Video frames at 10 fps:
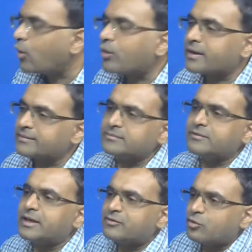Okay,
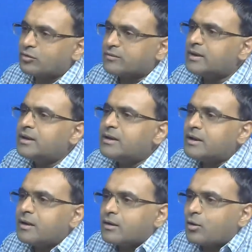week 4.
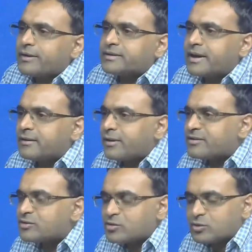Rohit, I
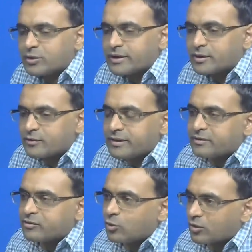advise you to look into
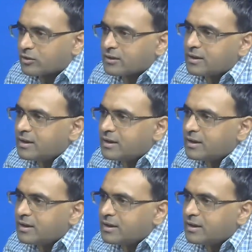week 4